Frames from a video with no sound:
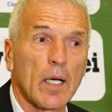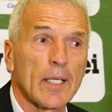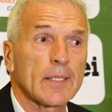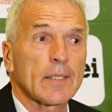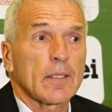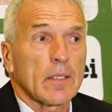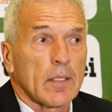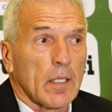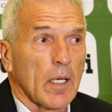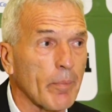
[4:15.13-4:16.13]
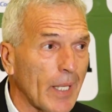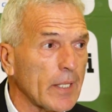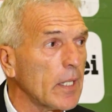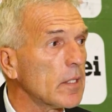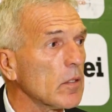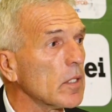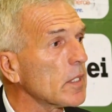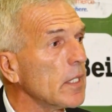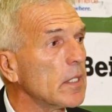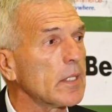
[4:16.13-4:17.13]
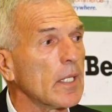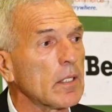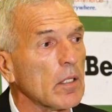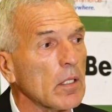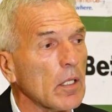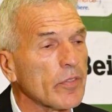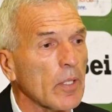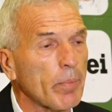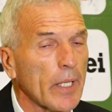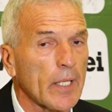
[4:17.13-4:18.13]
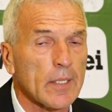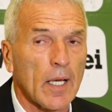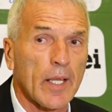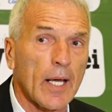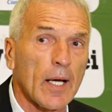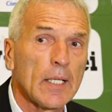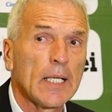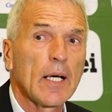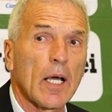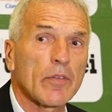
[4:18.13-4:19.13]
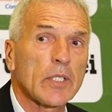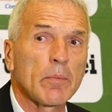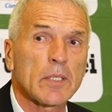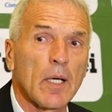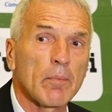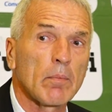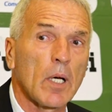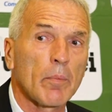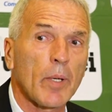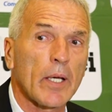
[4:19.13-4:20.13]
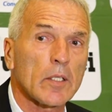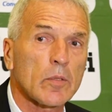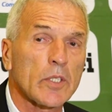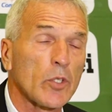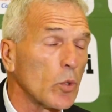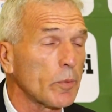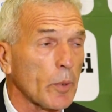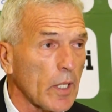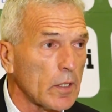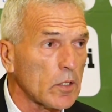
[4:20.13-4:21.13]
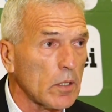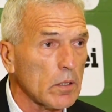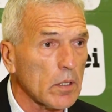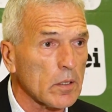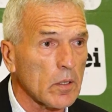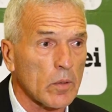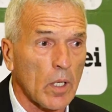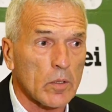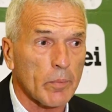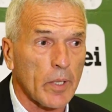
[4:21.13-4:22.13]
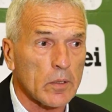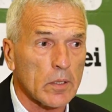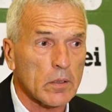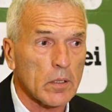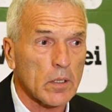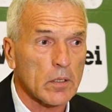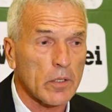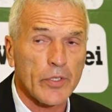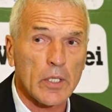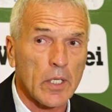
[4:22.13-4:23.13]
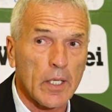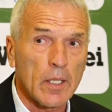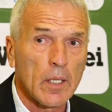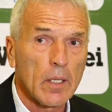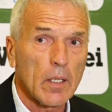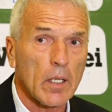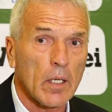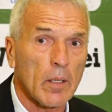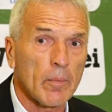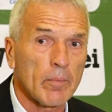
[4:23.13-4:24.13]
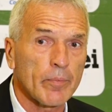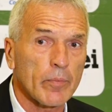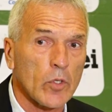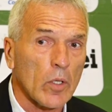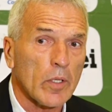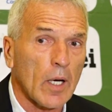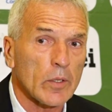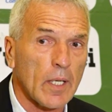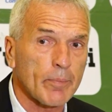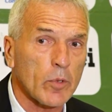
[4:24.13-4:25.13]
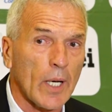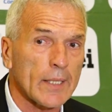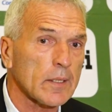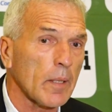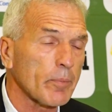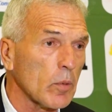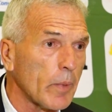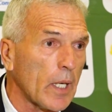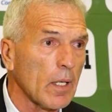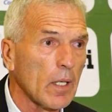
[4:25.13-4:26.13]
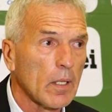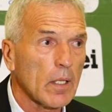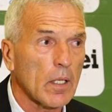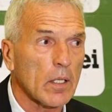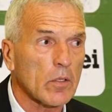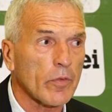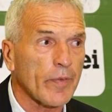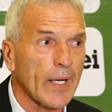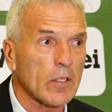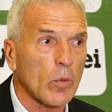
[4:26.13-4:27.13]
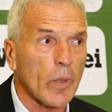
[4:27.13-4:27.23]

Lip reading: as the abilities or the skill set of some players are there. I have seen some players with huge potential, there's no doubt about it, definitely. So now it's up to us, up to me, to find a